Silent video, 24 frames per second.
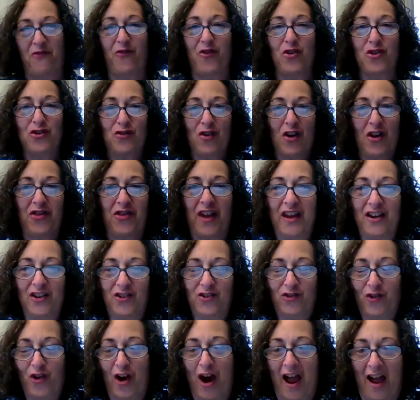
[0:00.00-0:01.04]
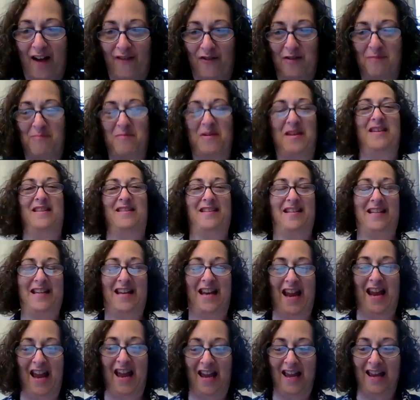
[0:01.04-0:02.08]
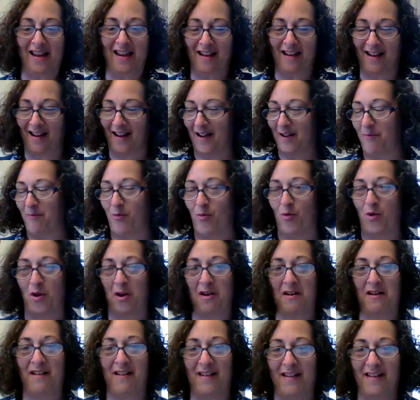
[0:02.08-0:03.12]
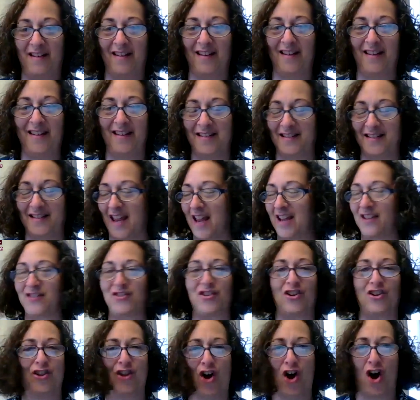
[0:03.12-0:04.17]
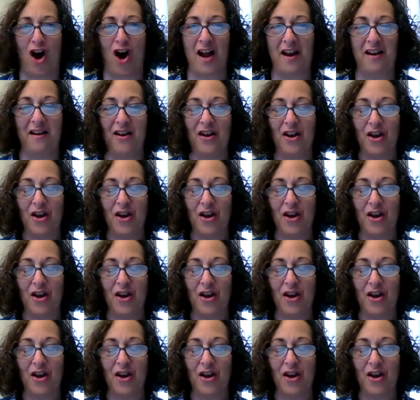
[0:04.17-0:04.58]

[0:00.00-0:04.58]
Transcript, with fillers: first of all, thanks for having me today. Um, it, it, takes a lot.